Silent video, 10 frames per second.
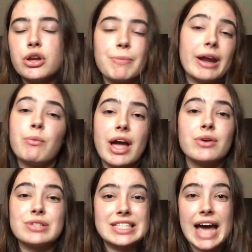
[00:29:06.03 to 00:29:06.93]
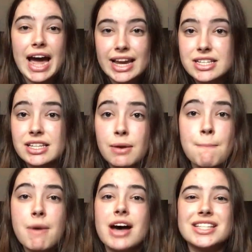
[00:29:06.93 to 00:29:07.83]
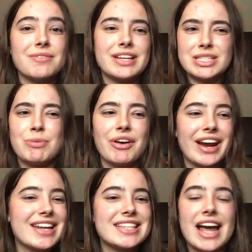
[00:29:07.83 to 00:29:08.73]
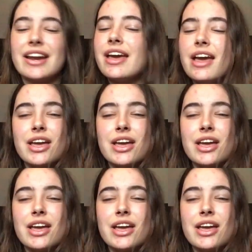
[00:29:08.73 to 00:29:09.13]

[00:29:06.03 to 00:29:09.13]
no matter where you're sat, it's an immersive experience and